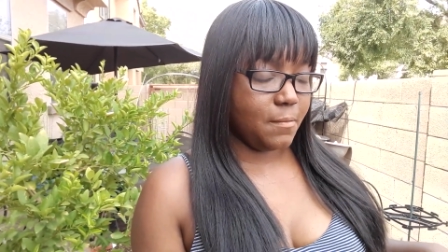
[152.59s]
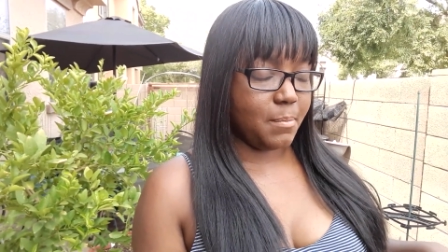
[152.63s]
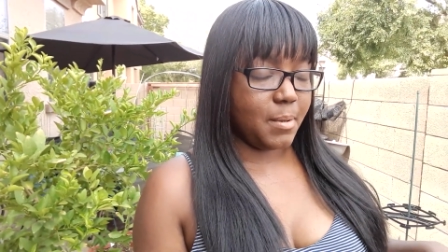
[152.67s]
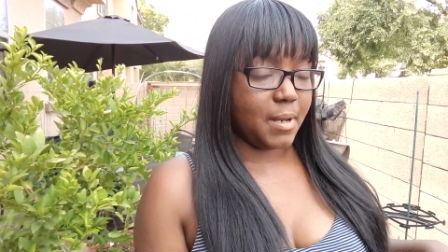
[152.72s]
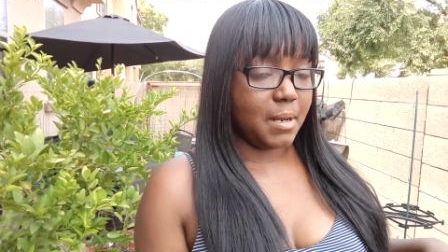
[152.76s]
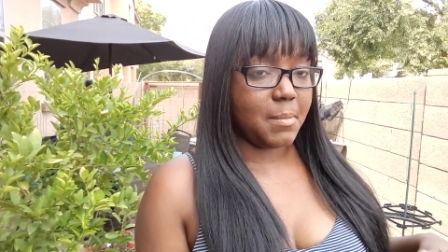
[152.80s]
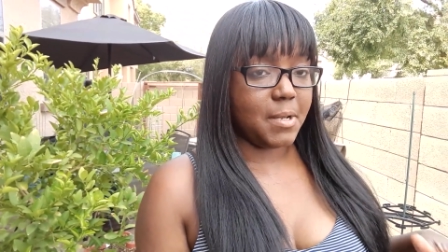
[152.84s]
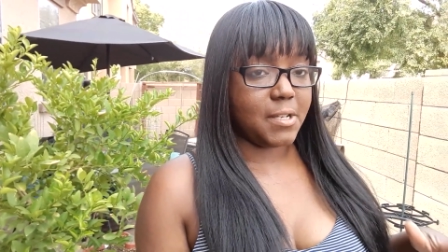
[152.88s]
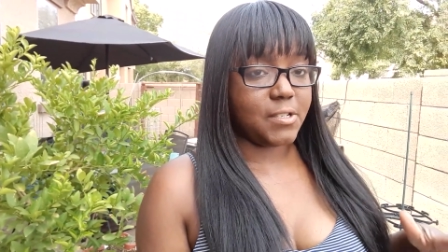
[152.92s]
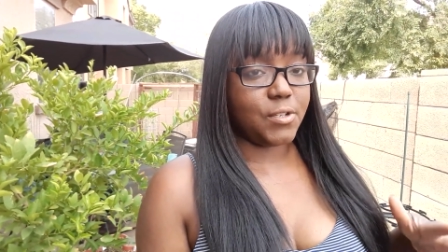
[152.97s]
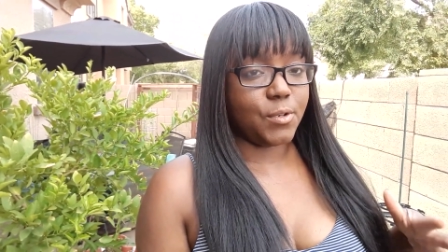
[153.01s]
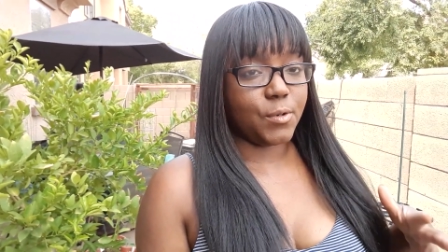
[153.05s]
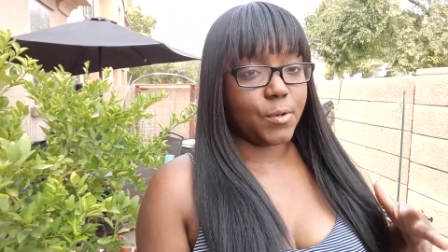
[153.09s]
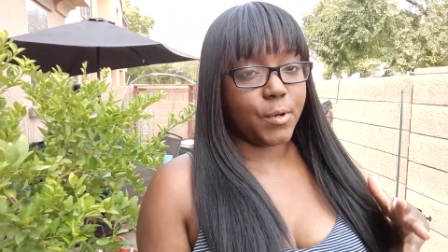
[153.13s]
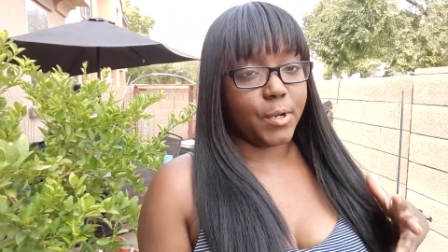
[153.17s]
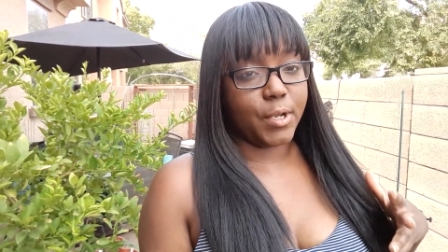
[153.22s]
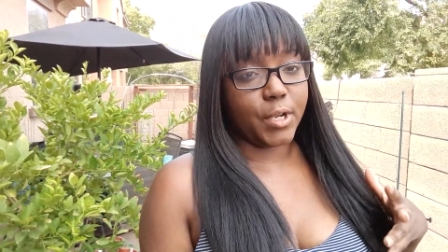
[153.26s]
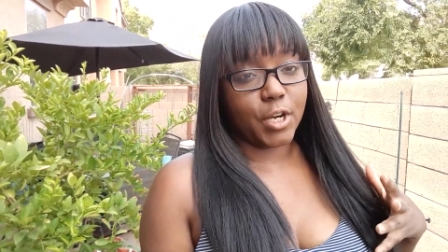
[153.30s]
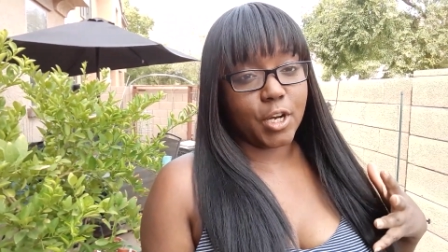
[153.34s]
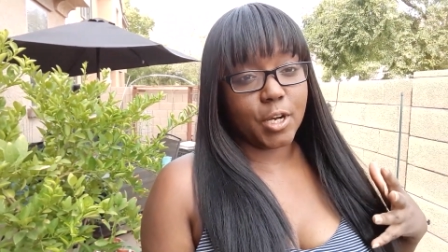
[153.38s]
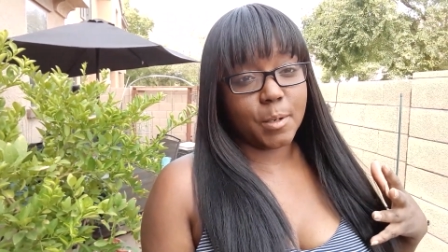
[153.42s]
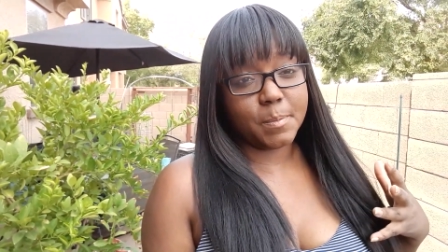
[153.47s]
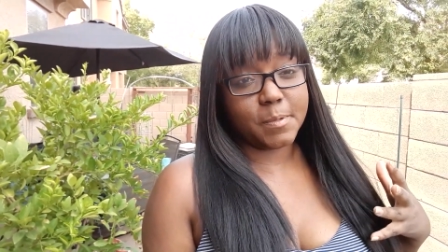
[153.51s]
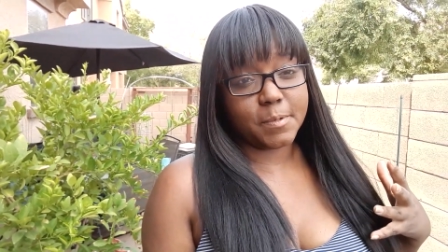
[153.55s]
but I'm also
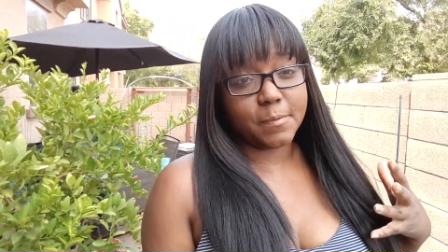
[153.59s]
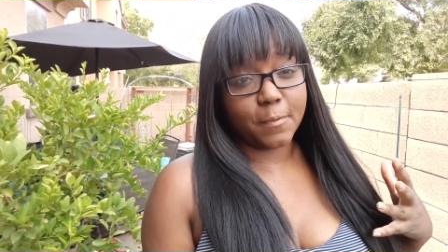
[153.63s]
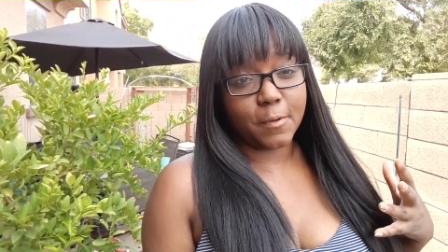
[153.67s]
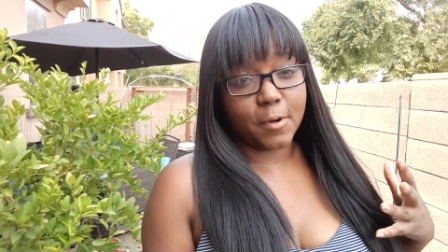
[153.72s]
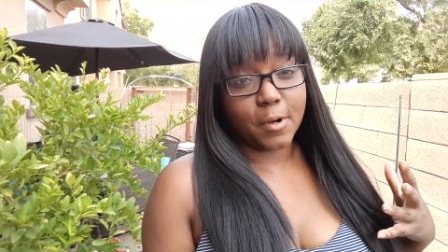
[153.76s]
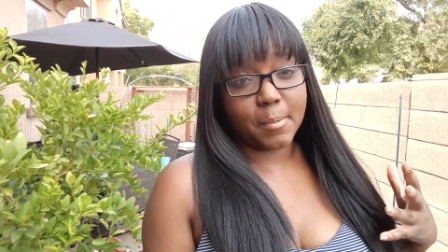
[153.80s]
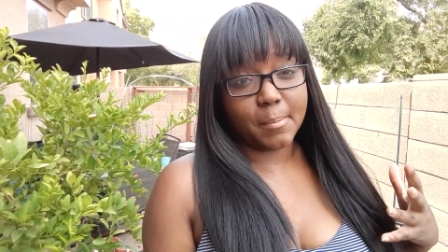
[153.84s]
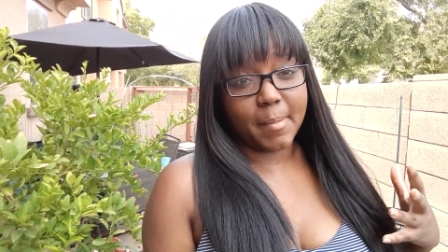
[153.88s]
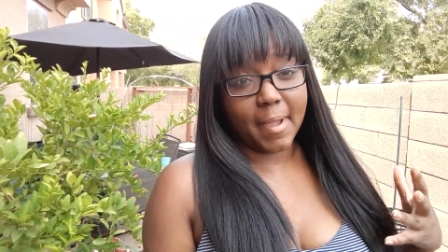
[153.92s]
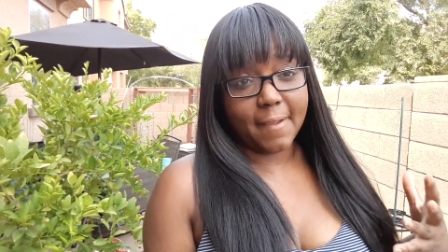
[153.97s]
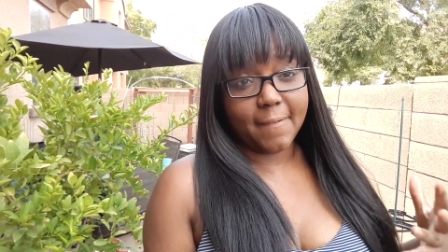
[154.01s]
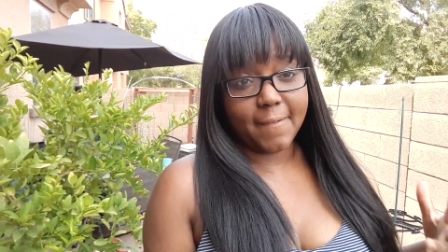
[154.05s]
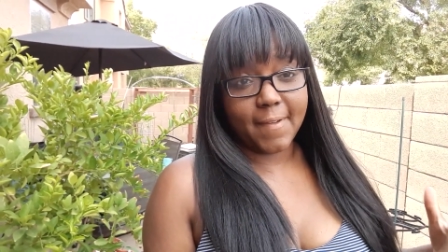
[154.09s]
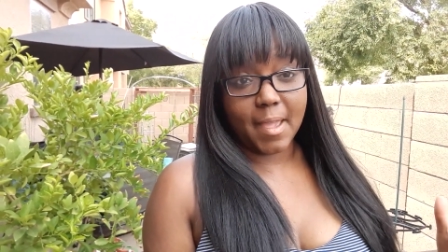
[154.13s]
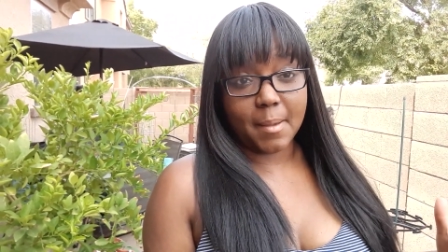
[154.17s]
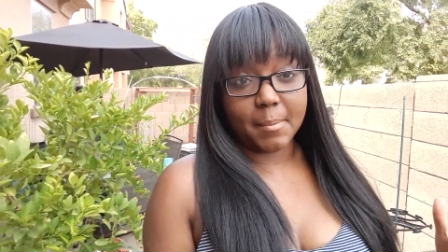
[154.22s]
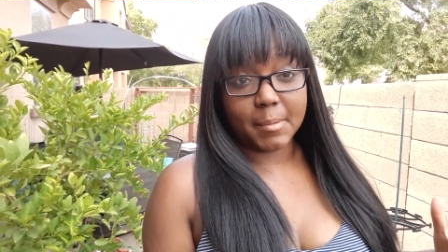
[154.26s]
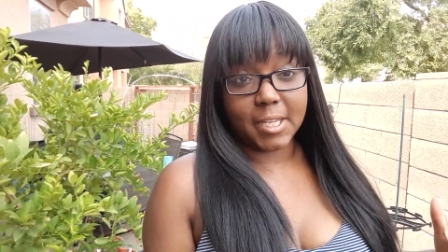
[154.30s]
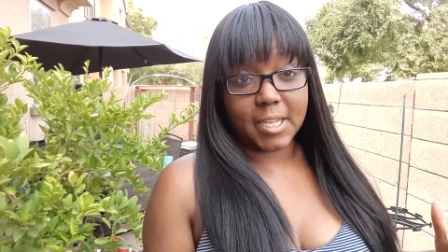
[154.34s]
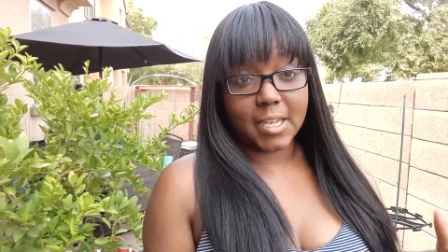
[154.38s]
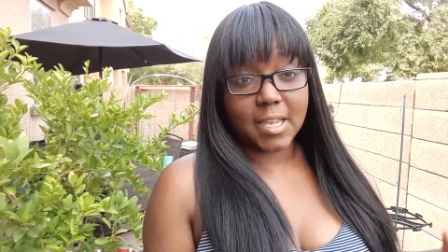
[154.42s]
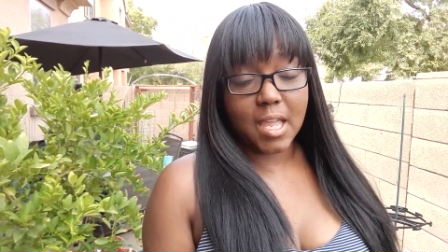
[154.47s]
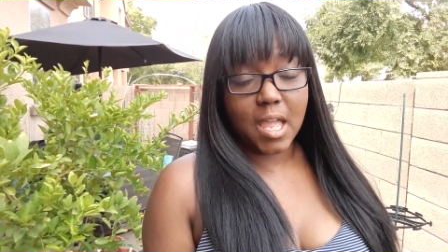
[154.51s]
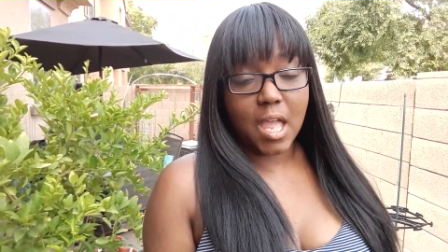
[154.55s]
growing herbs for my
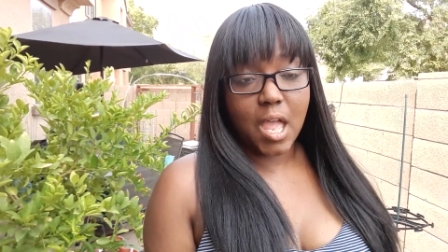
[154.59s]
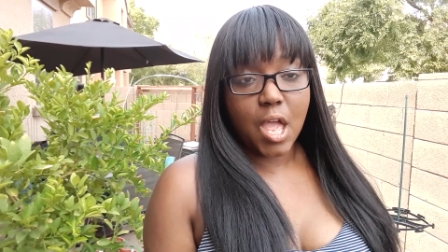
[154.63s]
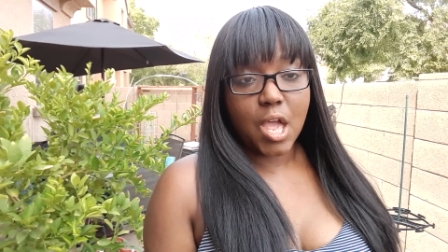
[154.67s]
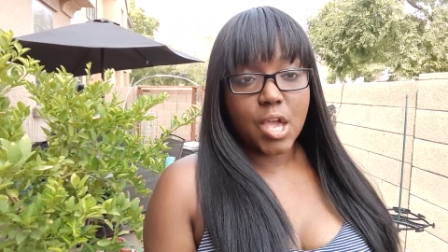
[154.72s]
family,